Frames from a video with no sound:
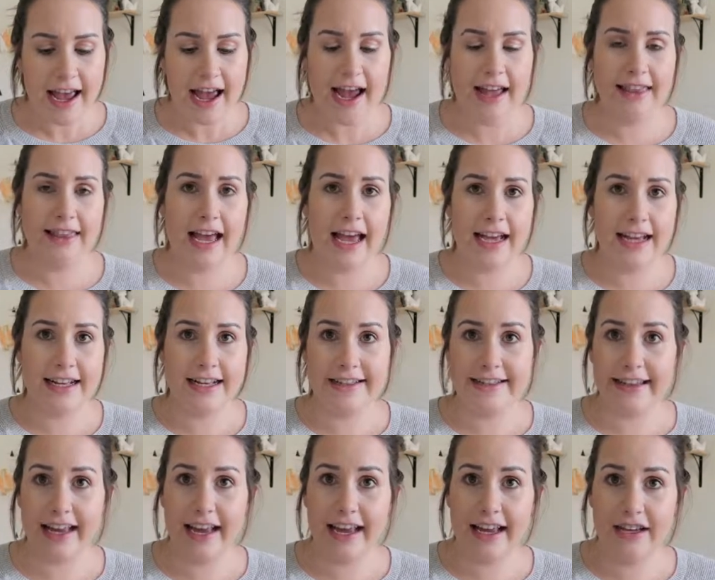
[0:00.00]
and that
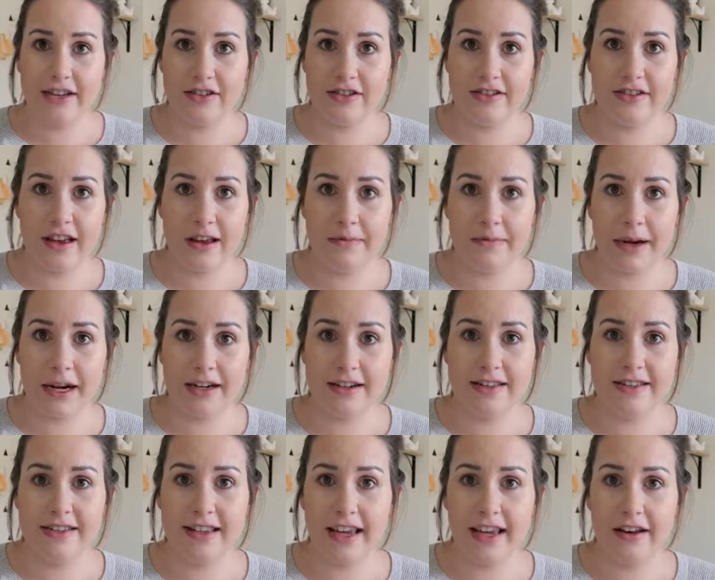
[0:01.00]
is Angels on Bare
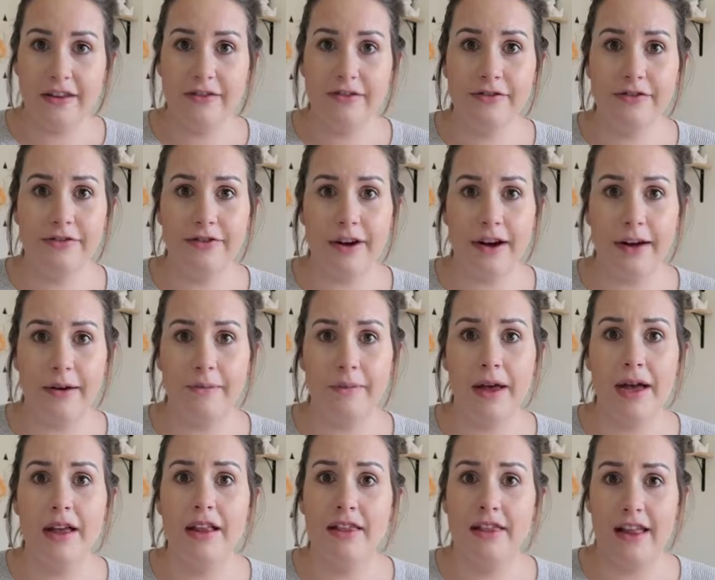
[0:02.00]
Skin
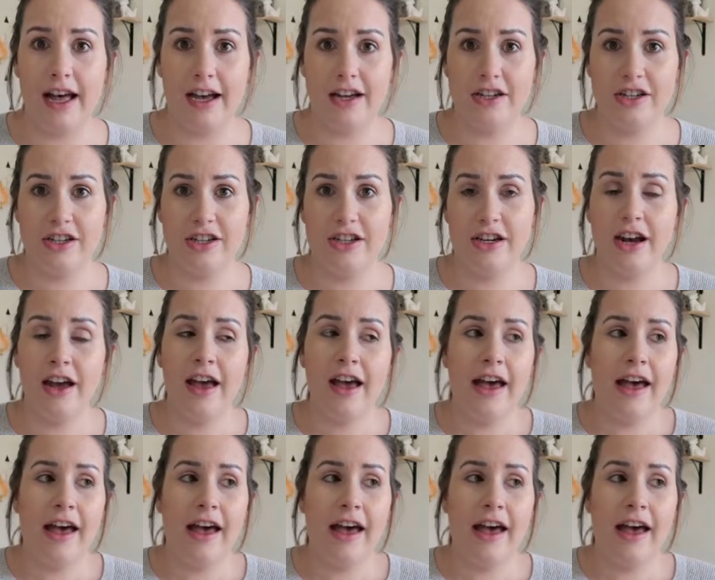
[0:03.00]
from Lush.